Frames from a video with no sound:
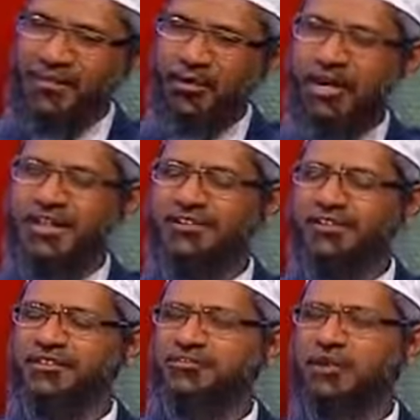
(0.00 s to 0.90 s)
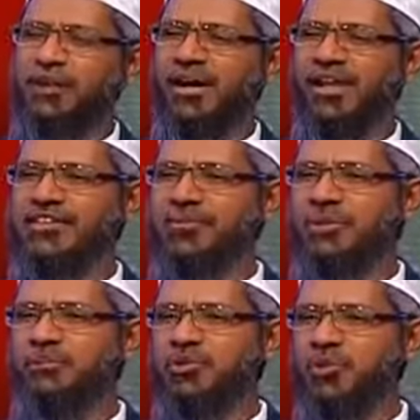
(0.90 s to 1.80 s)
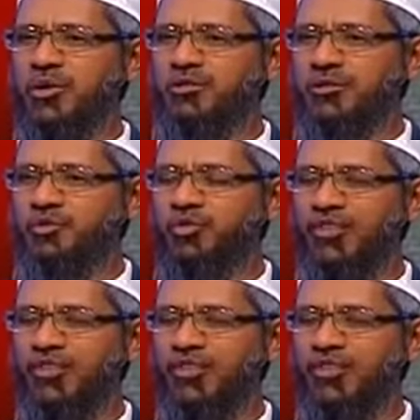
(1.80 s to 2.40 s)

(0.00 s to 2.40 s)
And the Quran says in Surah Baqarah, chapter number 2, verse number